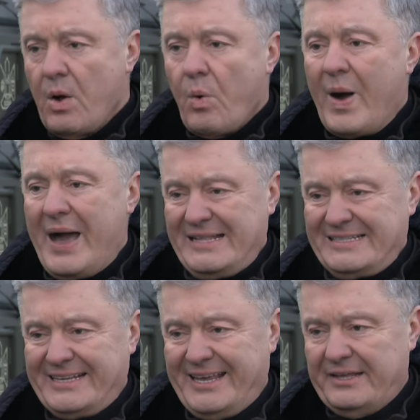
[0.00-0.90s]

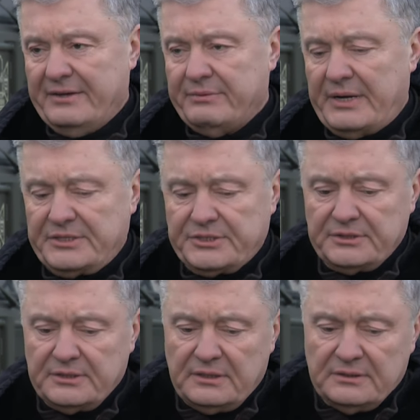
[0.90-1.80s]
wild-scale
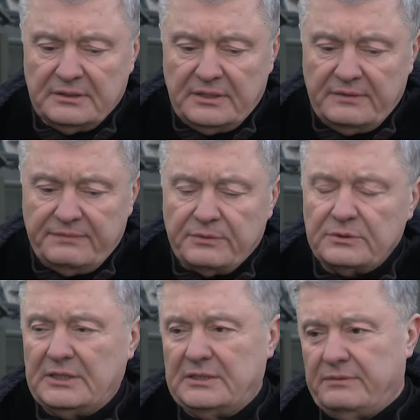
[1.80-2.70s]
aggression on the
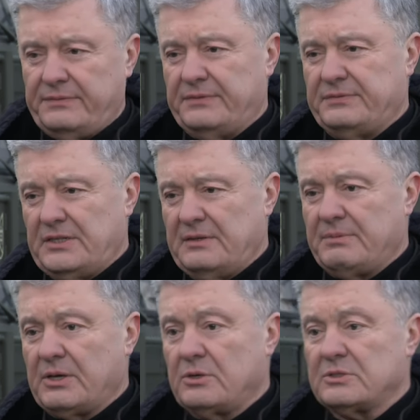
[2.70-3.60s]
14 or 15,
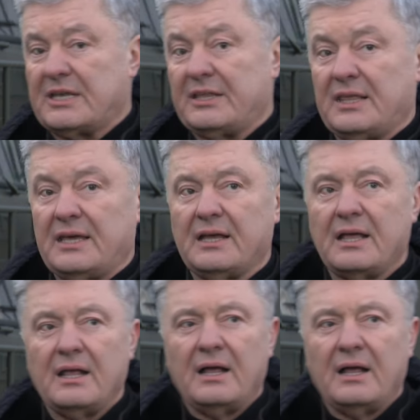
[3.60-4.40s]
because he think,